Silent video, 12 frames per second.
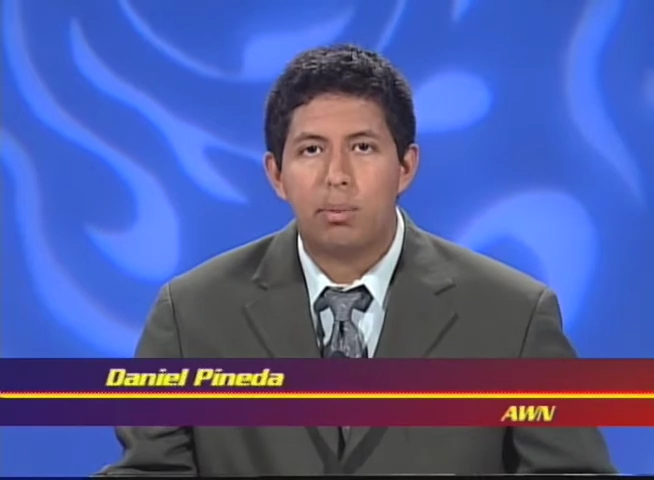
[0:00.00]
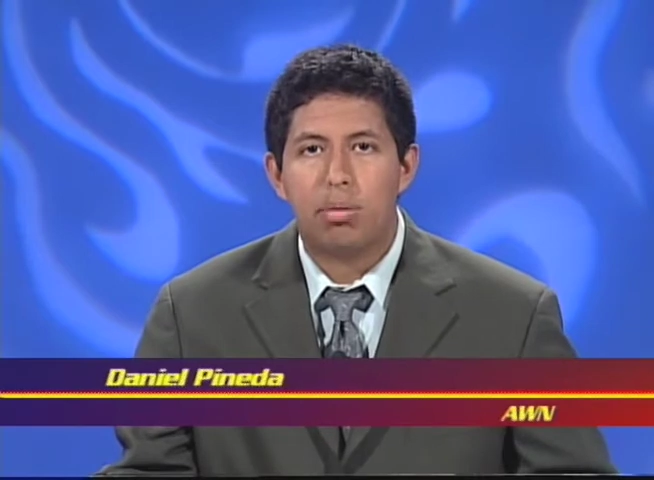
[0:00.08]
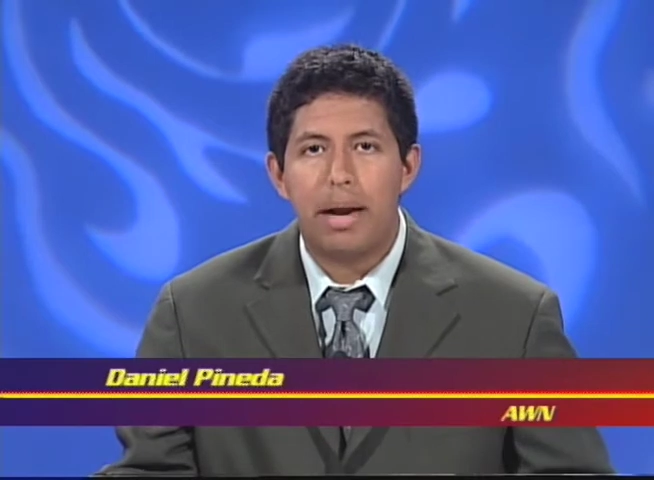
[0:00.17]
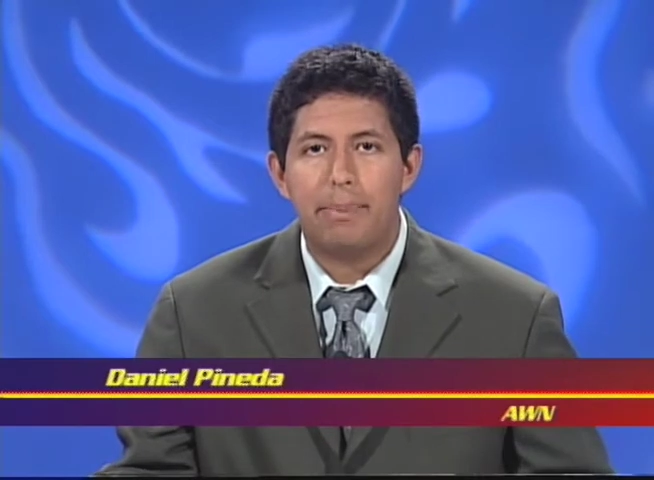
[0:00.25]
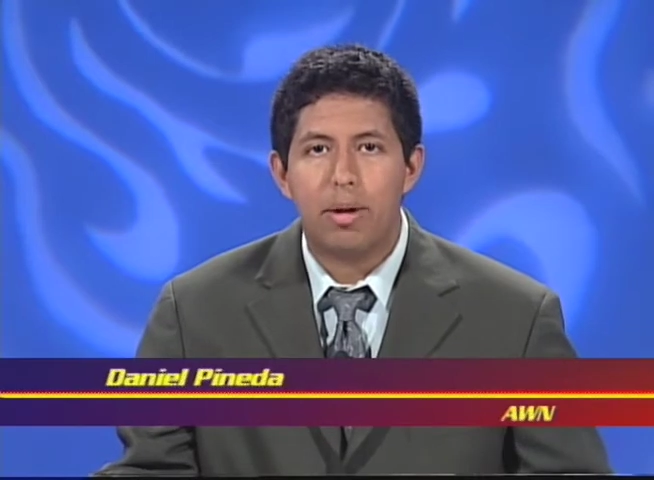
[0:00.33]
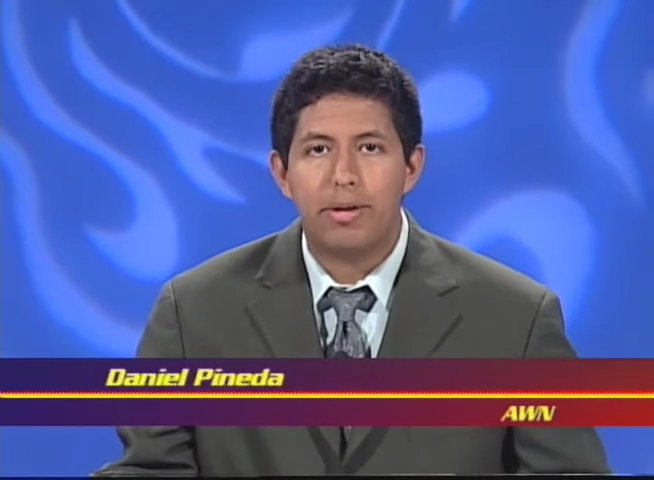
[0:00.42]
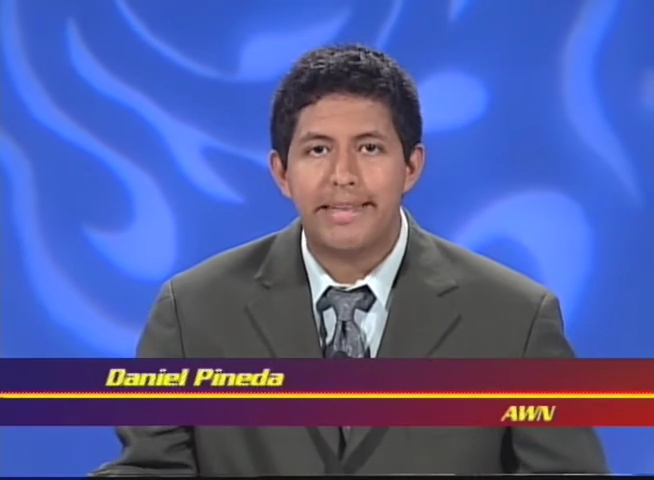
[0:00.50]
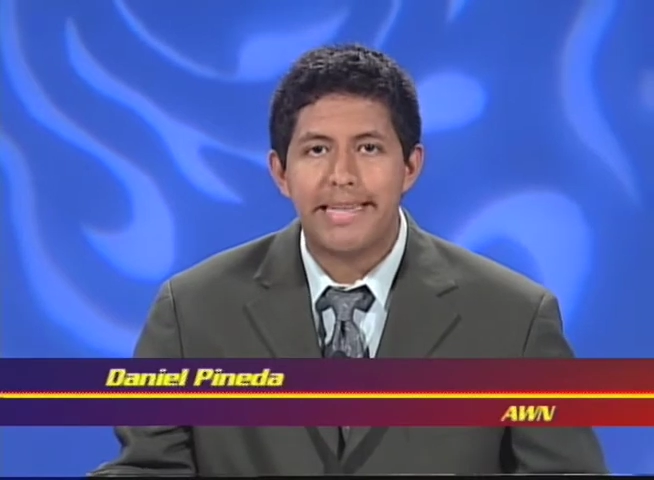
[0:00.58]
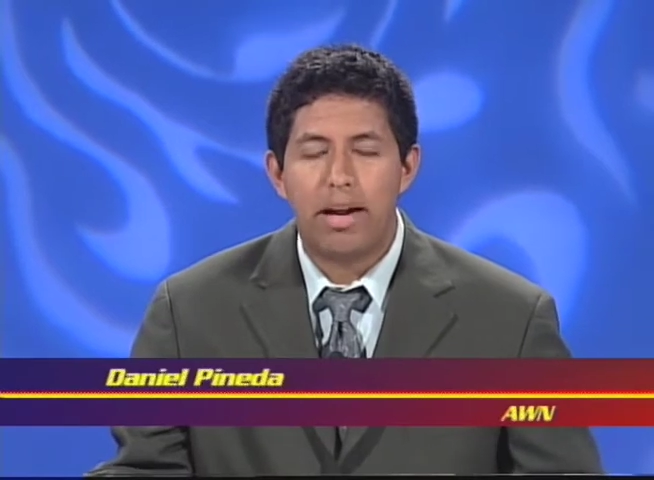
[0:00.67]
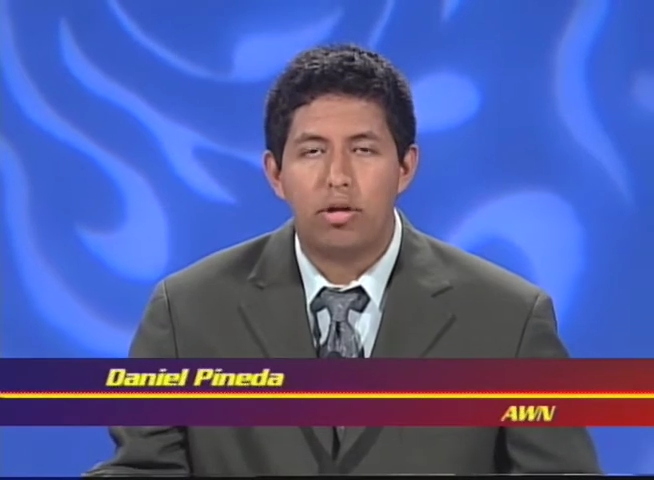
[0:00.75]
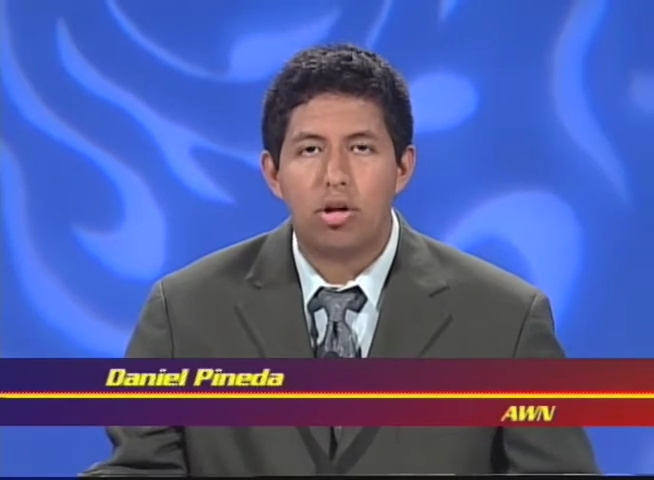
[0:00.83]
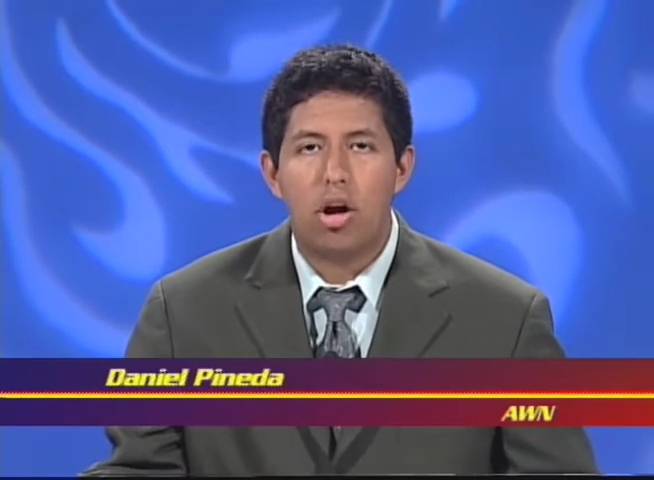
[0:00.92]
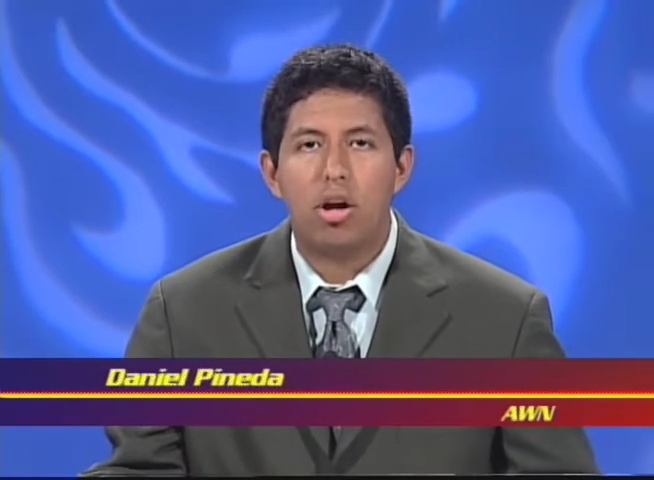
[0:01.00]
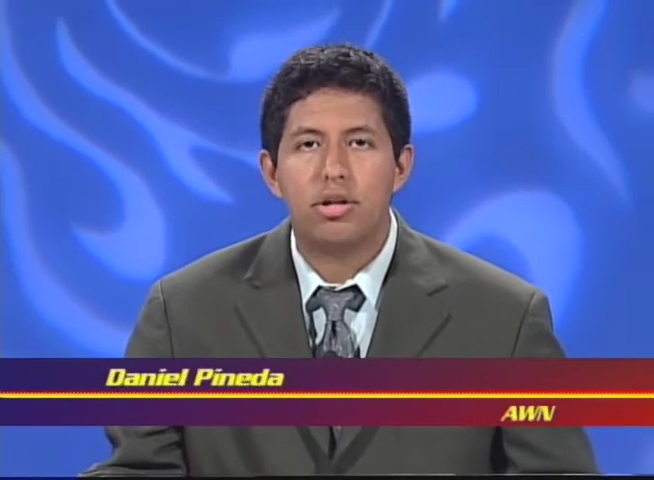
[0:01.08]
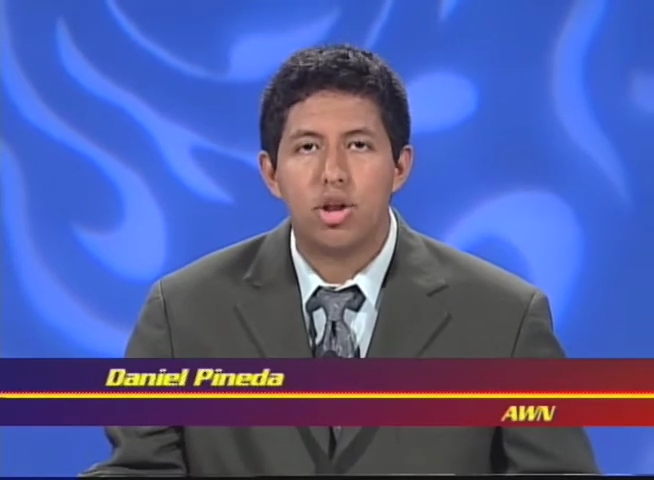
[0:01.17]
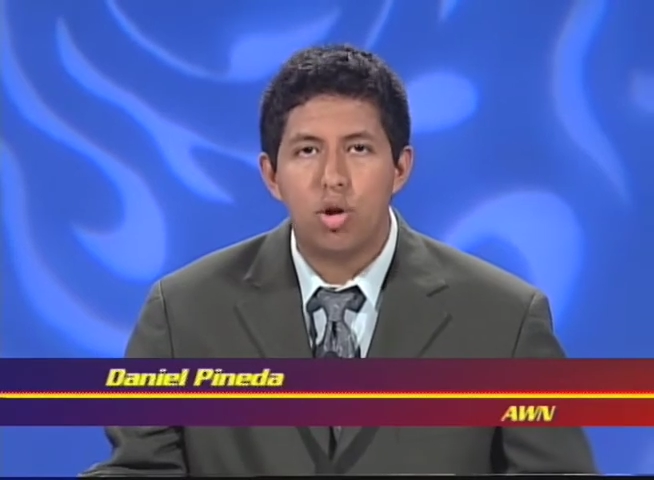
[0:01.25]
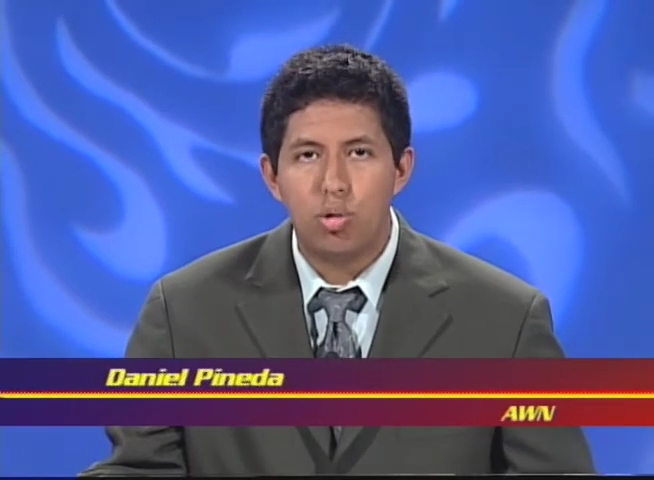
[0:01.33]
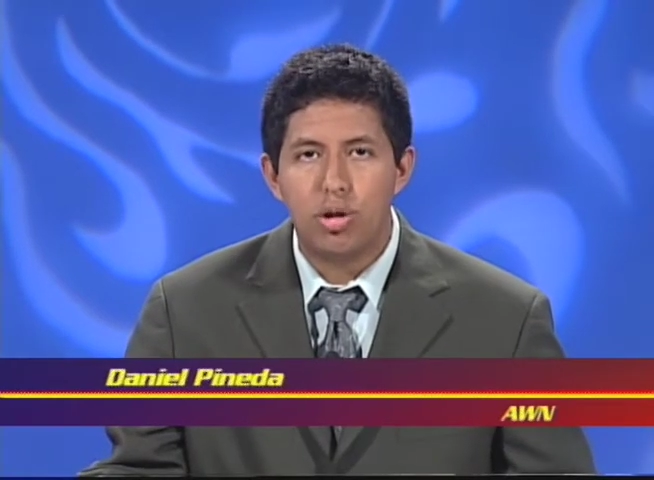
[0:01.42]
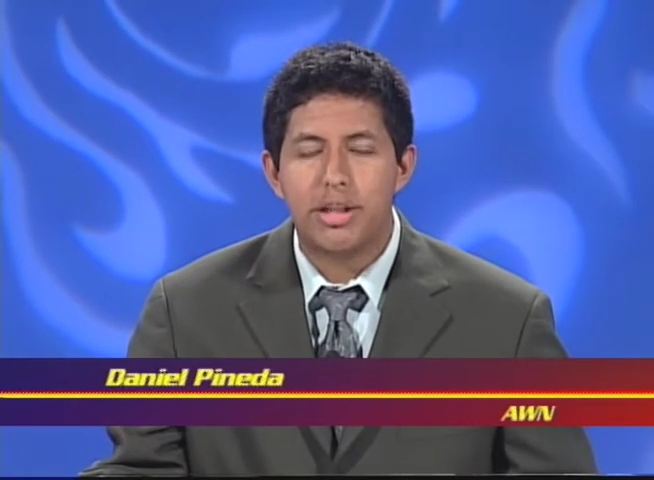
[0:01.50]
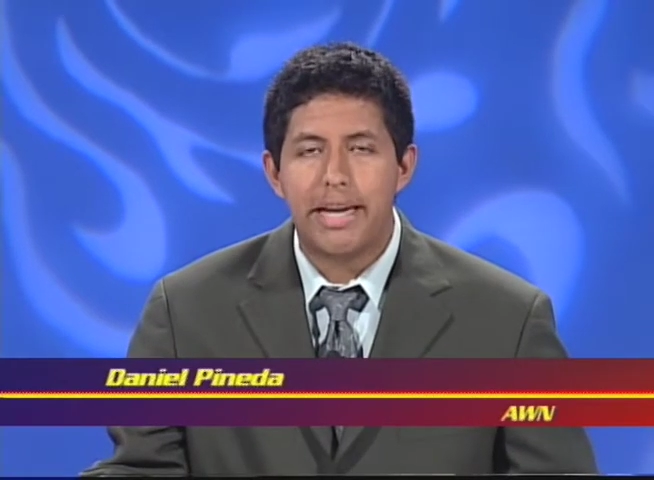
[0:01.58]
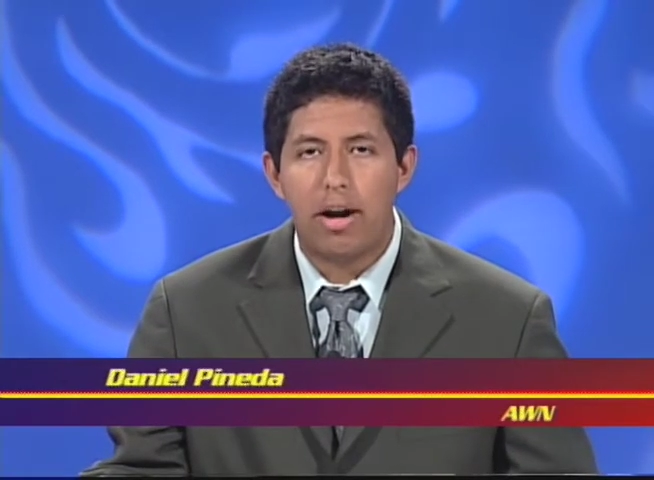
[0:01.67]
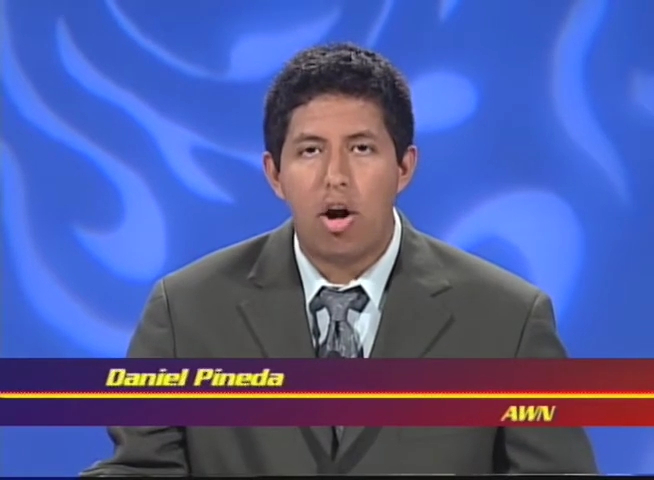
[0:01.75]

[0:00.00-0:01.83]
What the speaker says: primaries held on Tuesday,